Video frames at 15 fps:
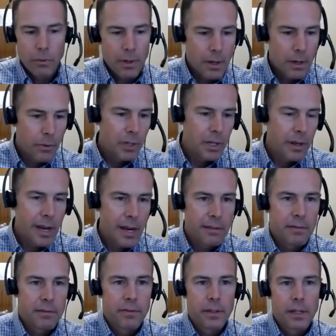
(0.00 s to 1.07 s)
uh, when you
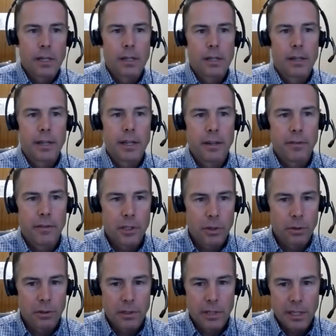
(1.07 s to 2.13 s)
have uh, an
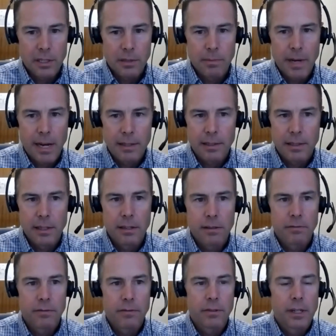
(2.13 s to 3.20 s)
individual test
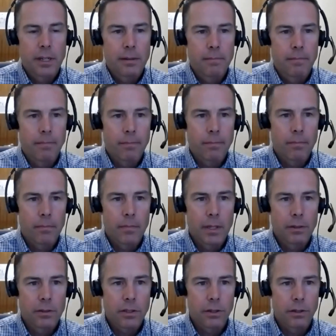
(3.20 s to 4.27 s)
positive, um, you
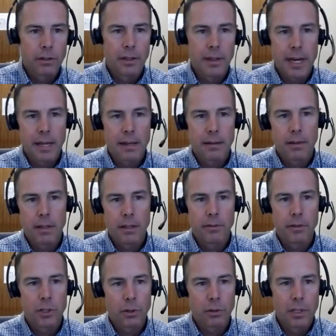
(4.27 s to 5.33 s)
know certainly that
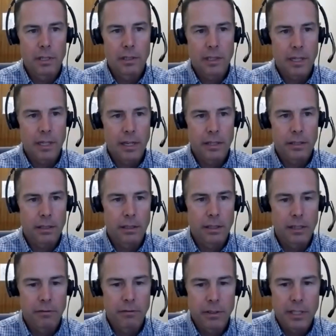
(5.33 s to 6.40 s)
individual needs to
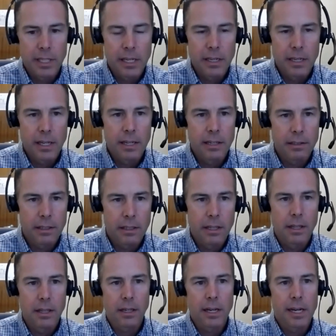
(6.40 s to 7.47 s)
isolate for ten days, and
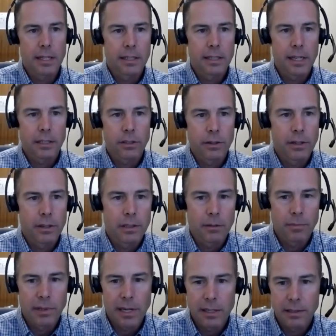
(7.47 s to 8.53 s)
then the contact
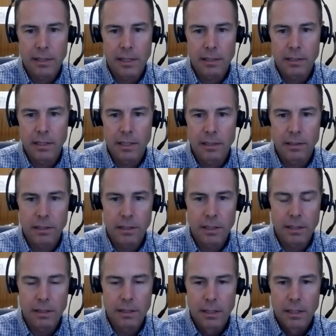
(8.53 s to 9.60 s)
tracing process needs
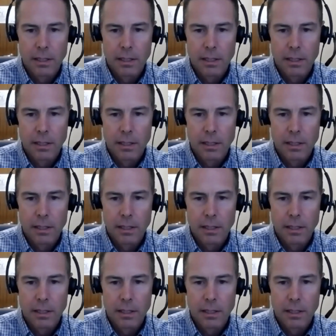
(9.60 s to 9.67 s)
to